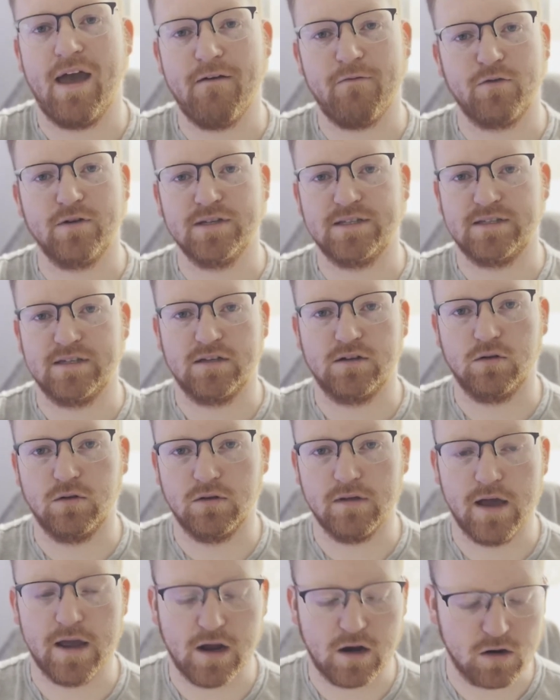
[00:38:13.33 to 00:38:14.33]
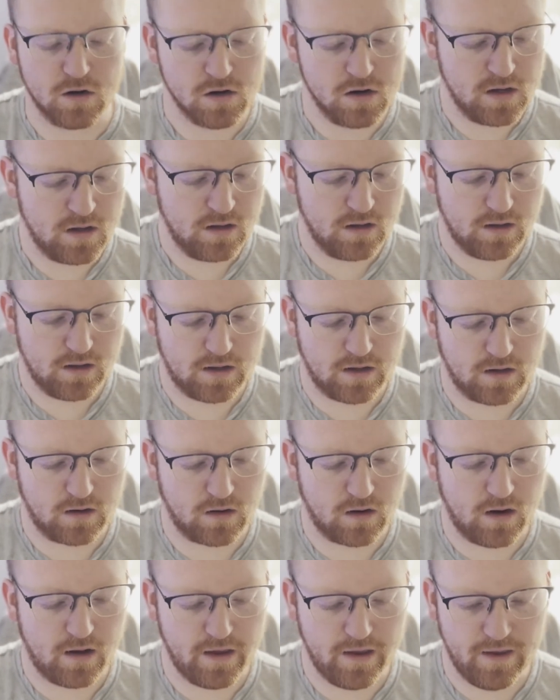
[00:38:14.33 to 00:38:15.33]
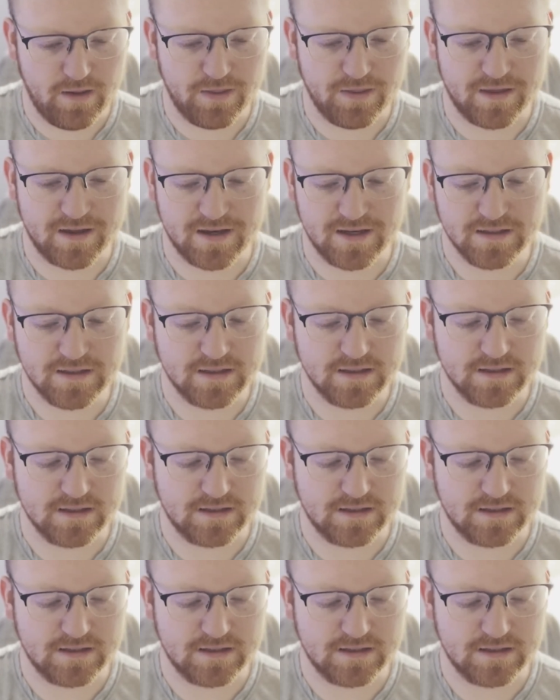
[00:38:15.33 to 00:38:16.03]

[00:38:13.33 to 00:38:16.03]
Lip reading: every single layer here in this